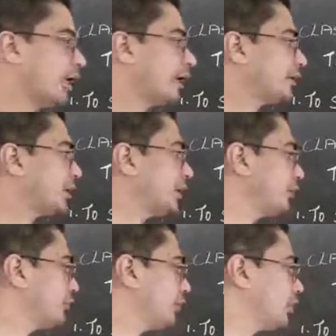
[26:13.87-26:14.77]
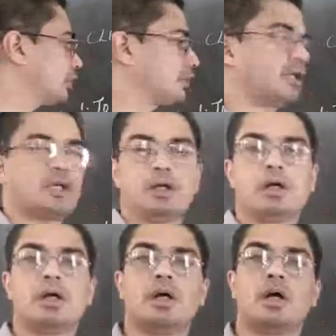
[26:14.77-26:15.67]
And the duty of
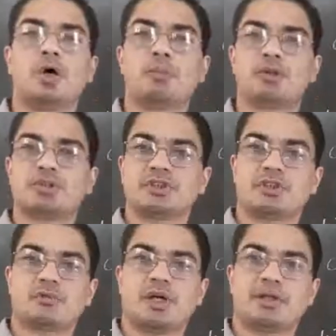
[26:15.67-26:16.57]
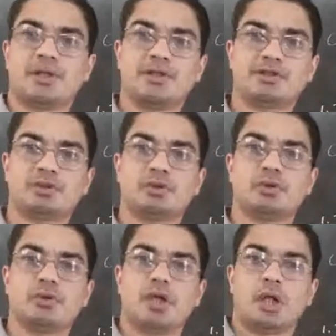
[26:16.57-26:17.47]
the opposition party is to
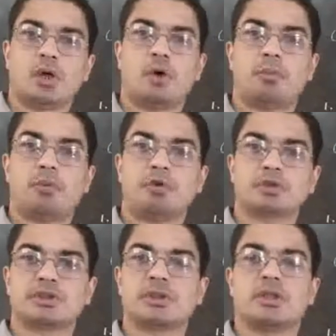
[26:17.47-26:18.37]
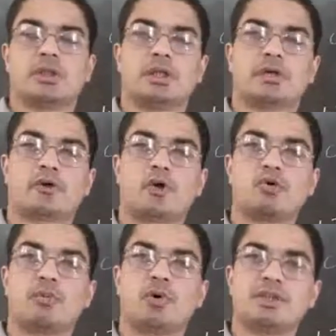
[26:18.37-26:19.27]
oppose the
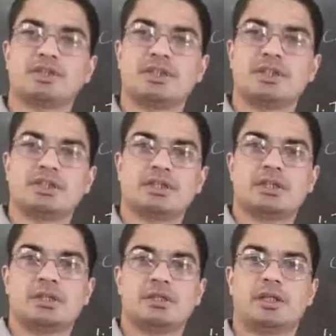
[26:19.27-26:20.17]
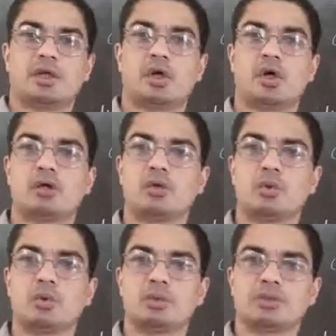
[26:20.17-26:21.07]
wrong policies, the wrong
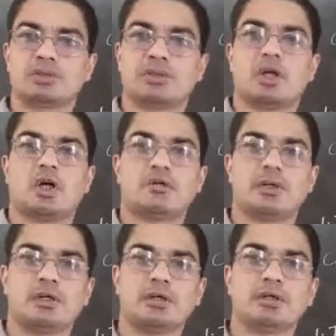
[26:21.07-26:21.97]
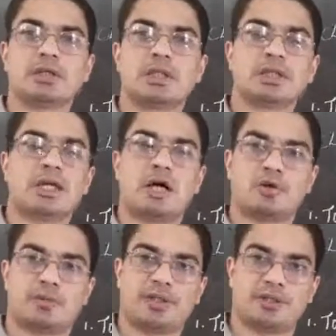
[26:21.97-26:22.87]
rules of the
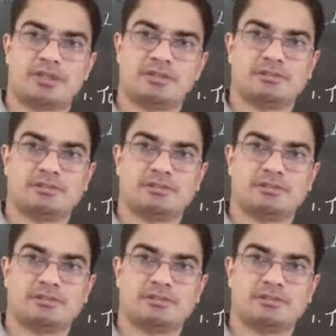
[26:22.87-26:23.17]
government.